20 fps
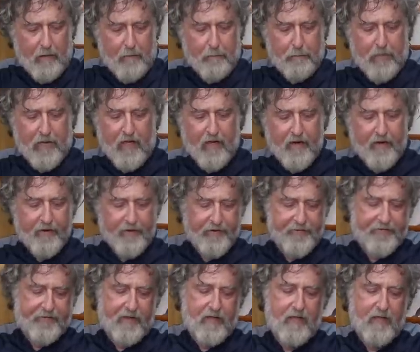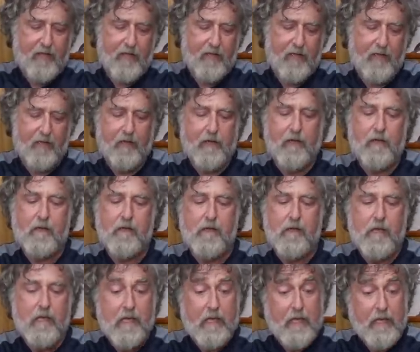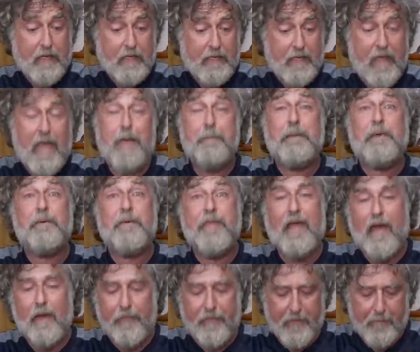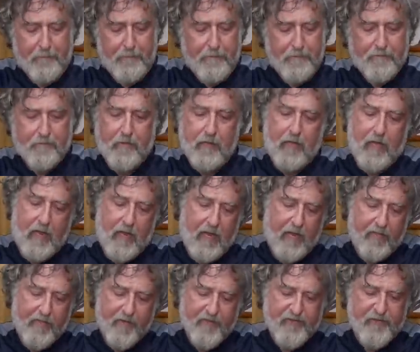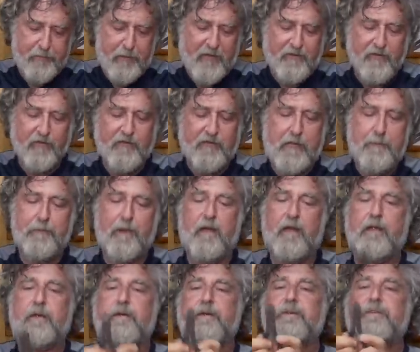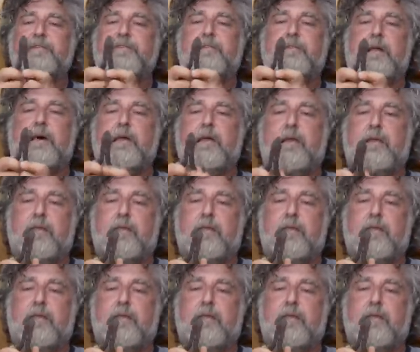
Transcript: Pliers. Can't be without them, and there's specialty pliers like